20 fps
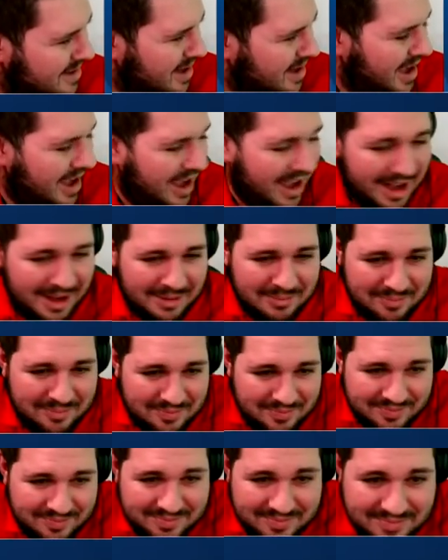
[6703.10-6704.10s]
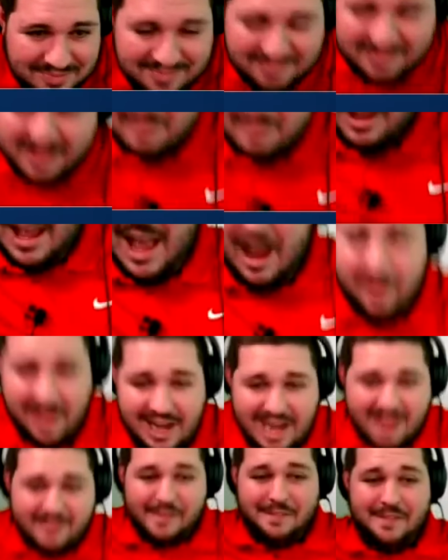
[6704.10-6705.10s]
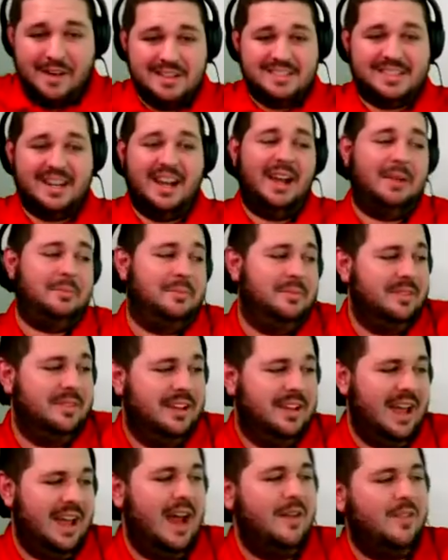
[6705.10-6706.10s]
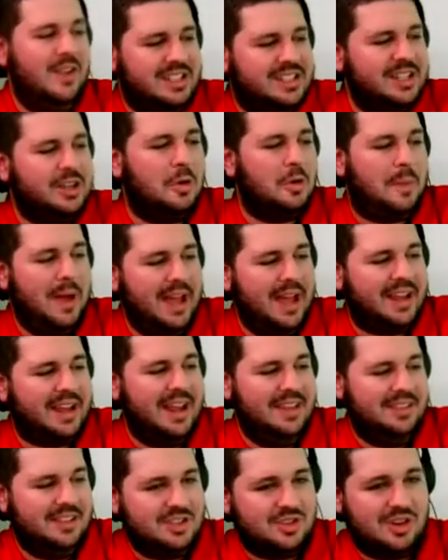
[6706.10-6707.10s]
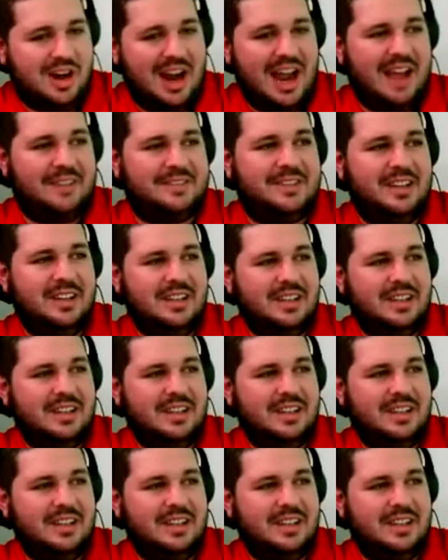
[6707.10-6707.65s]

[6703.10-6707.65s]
Um, but yeah, we're going to have a fun time. Every single pick in the draft.